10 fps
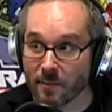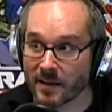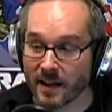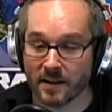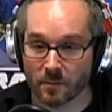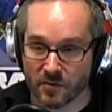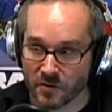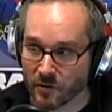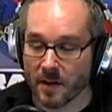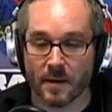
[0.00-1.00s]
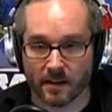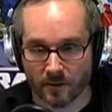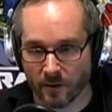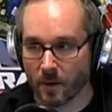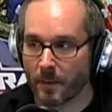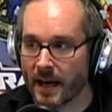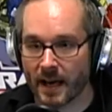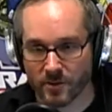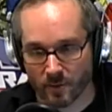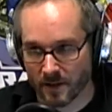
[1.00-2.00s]
but then stream it to a
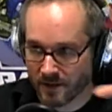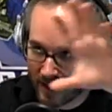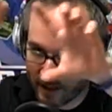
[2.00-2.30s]
page where there's like,